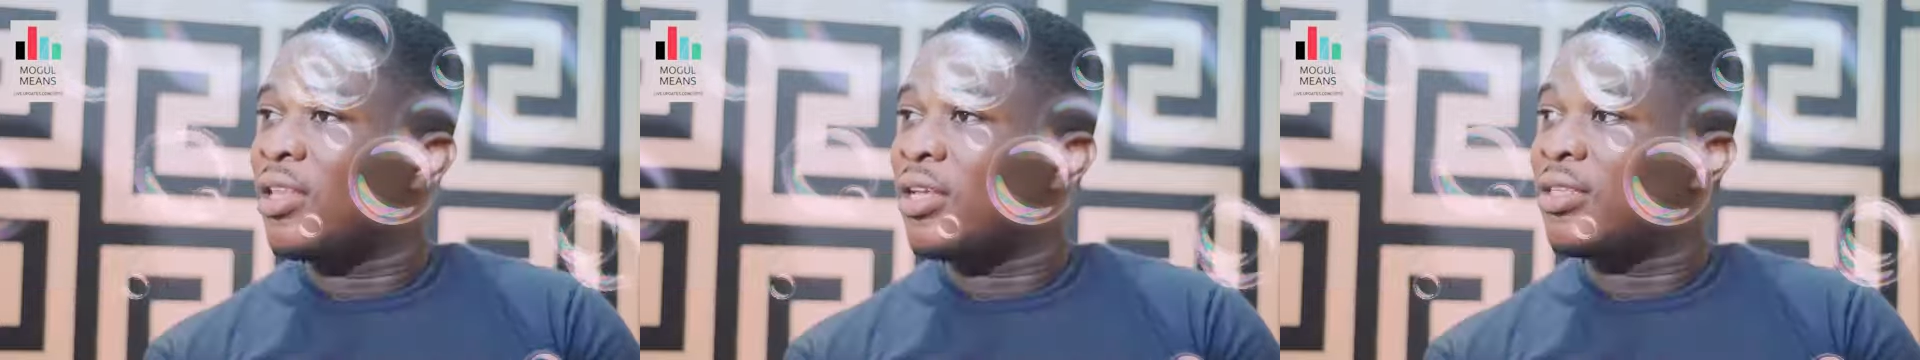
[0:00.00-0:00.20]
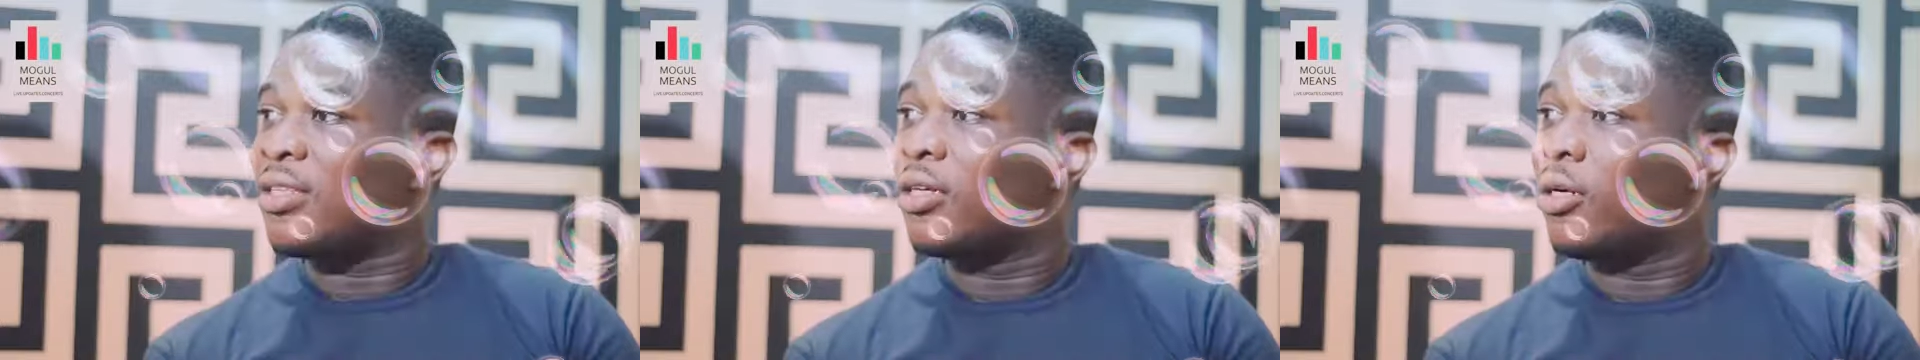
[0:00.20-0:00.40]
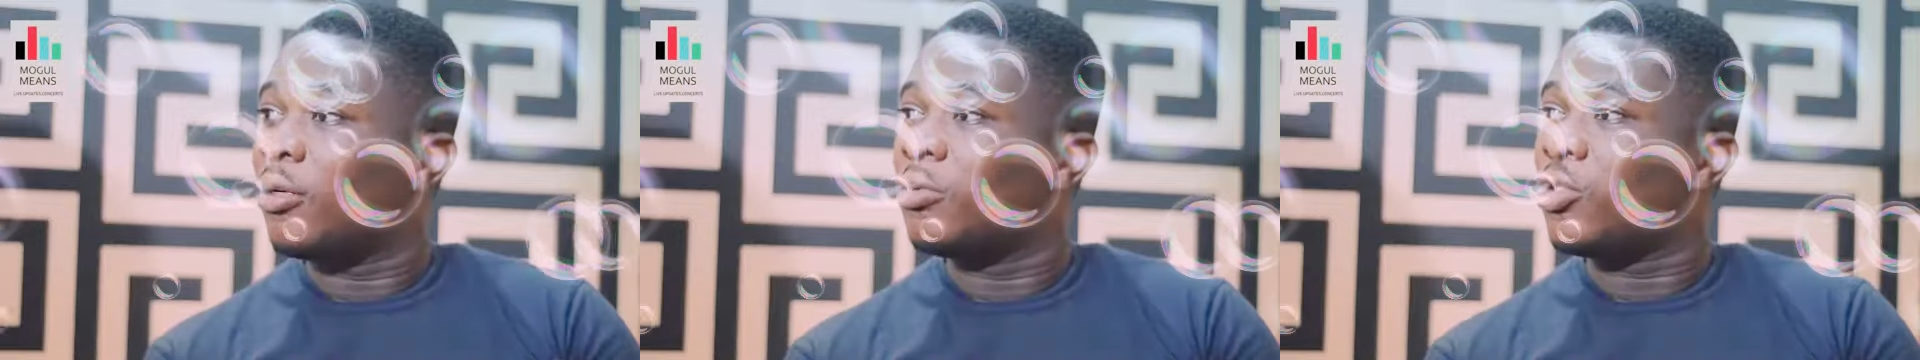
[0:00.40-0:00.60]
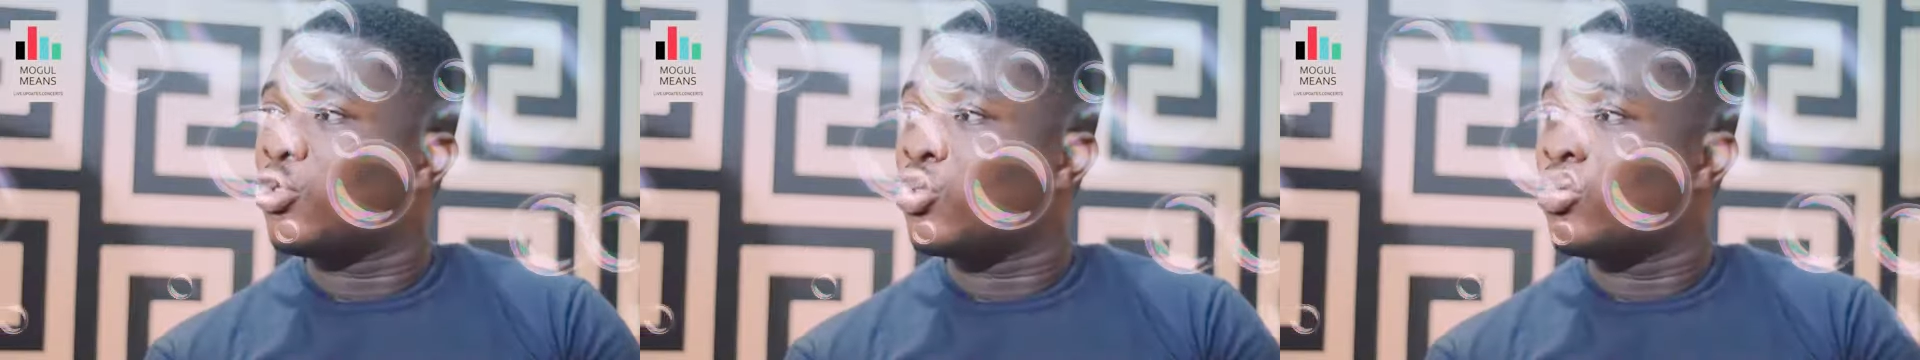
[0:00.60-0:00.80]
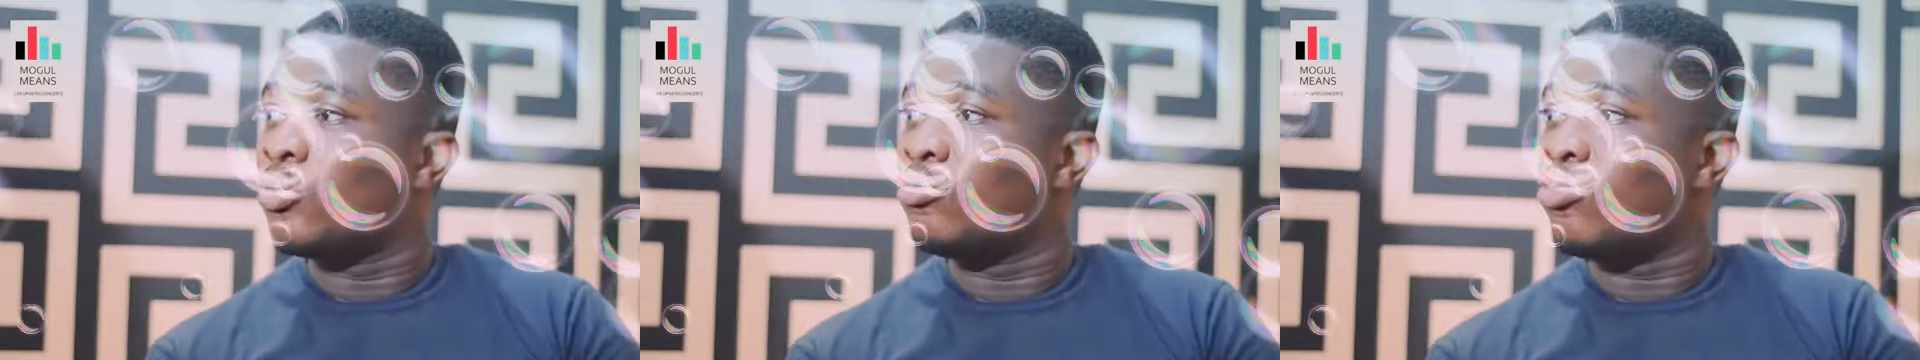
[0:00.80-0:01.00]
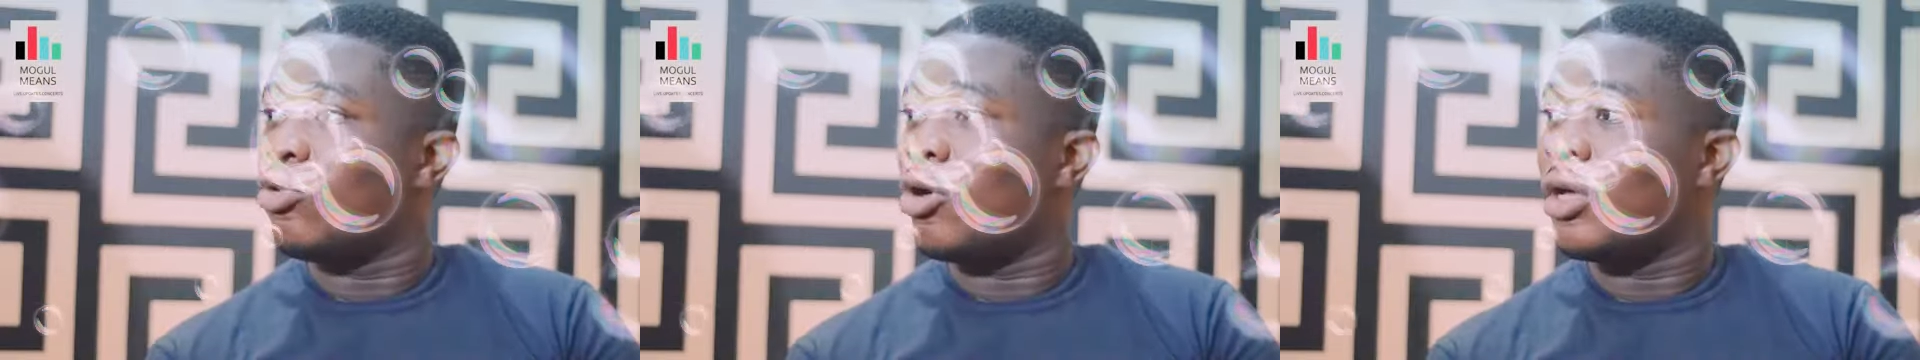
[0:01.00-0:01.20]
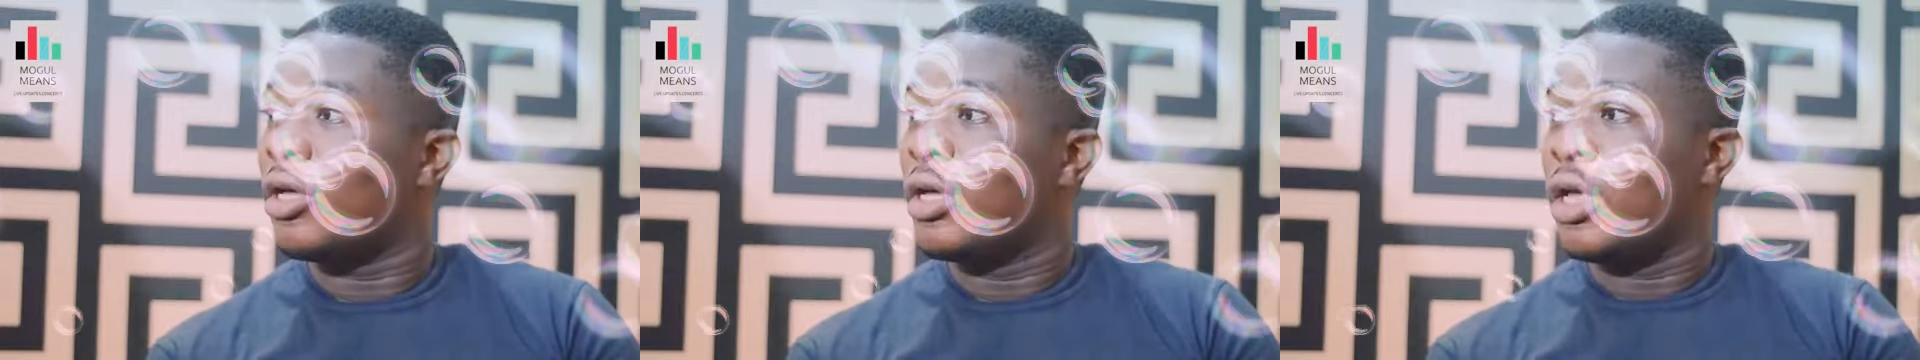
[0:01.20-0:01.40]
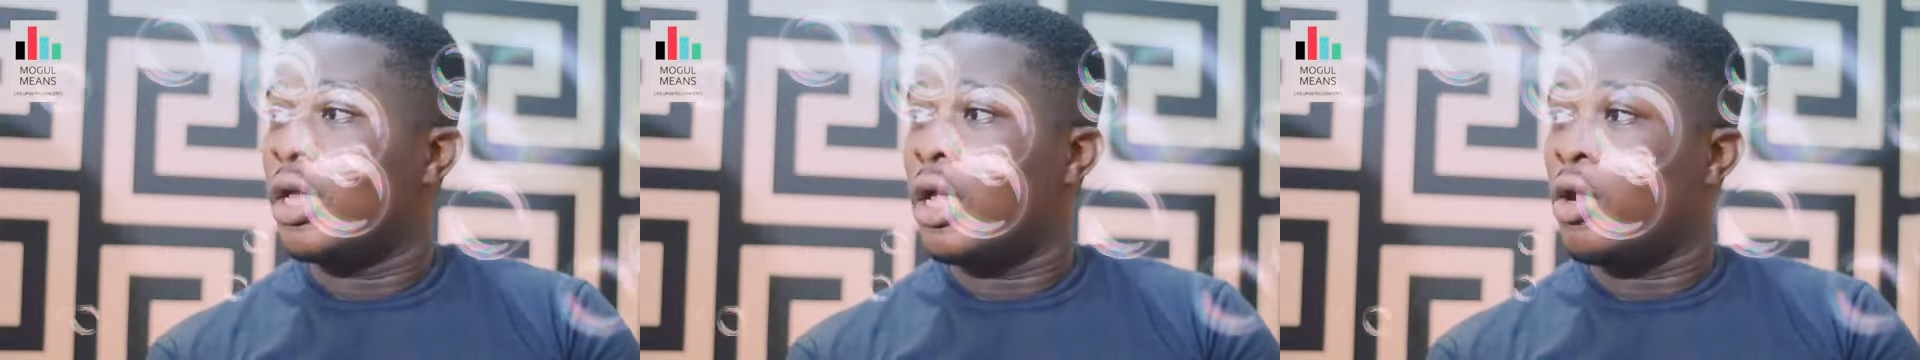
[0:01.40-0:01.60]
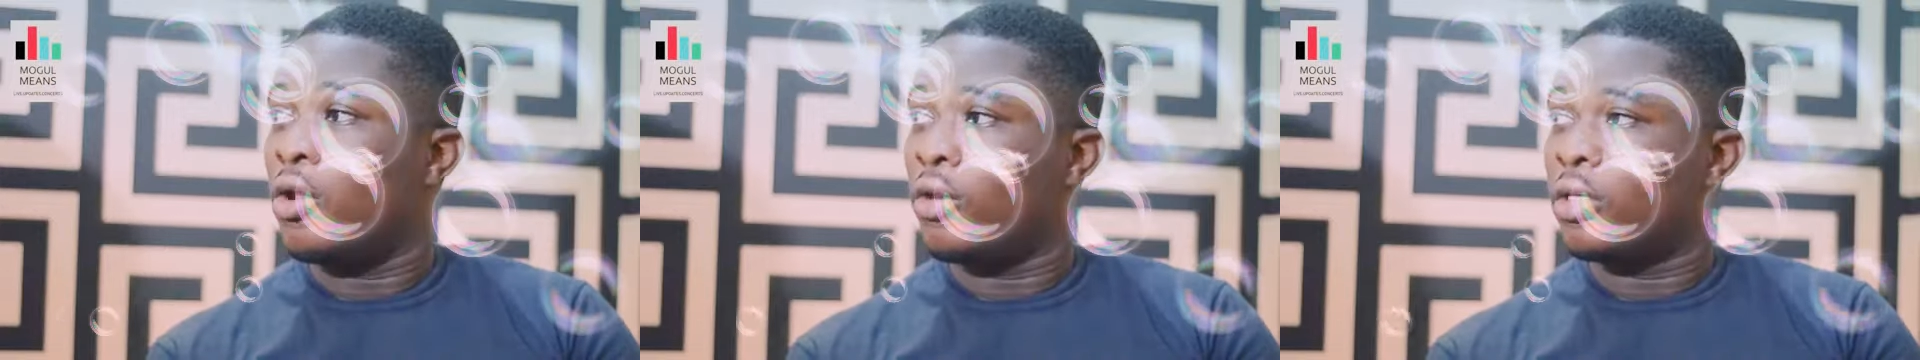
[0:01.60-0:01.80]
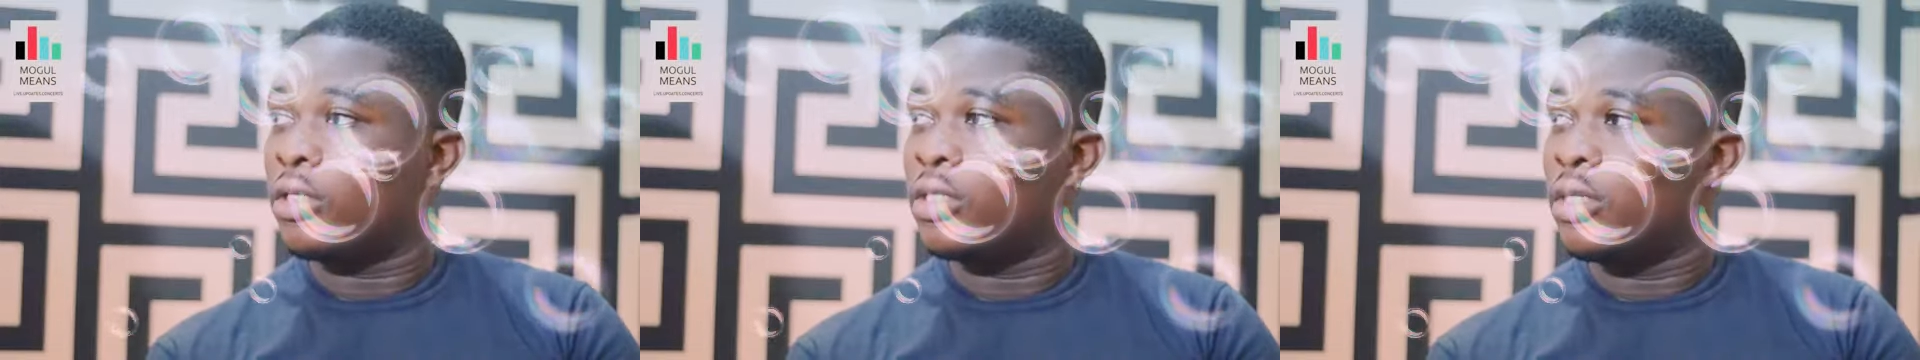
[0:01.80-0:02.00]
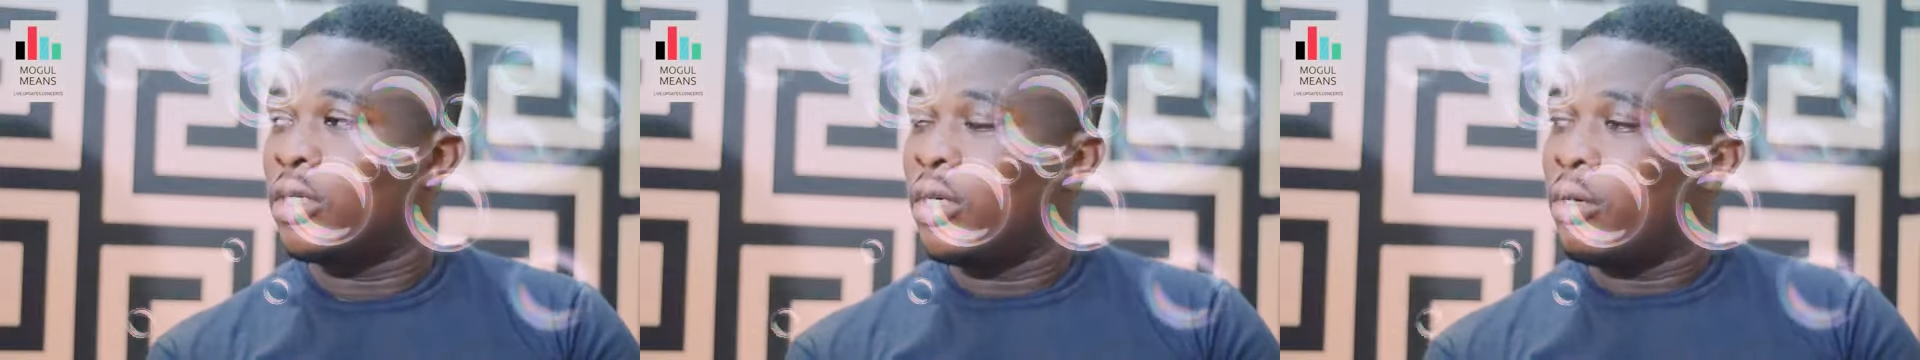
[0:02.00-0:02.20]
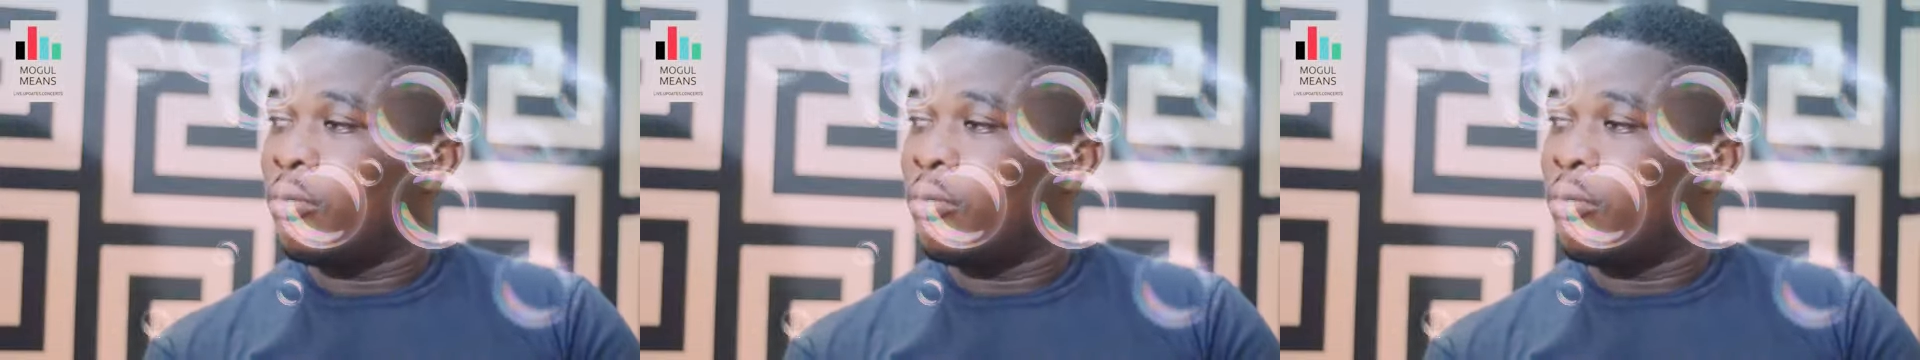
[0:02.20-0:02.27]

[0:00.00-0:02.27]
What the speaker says: has helped Stoneboy a lot.